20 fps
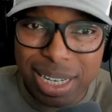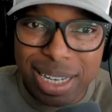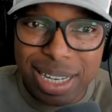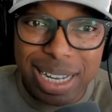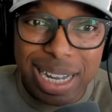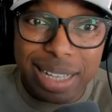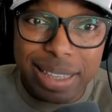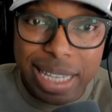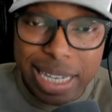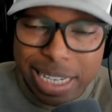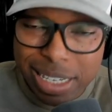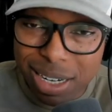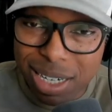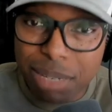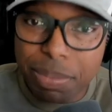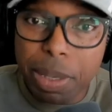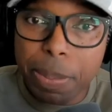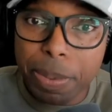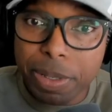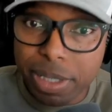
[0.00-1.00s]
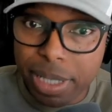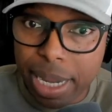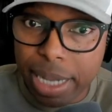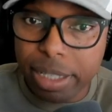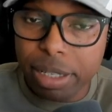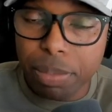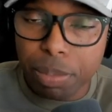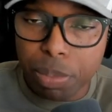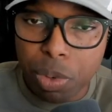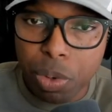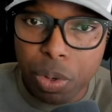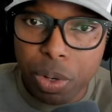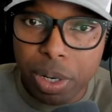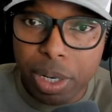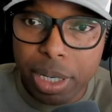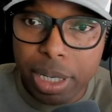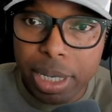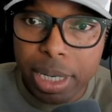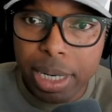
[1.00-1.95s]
I think he's going to be protected more.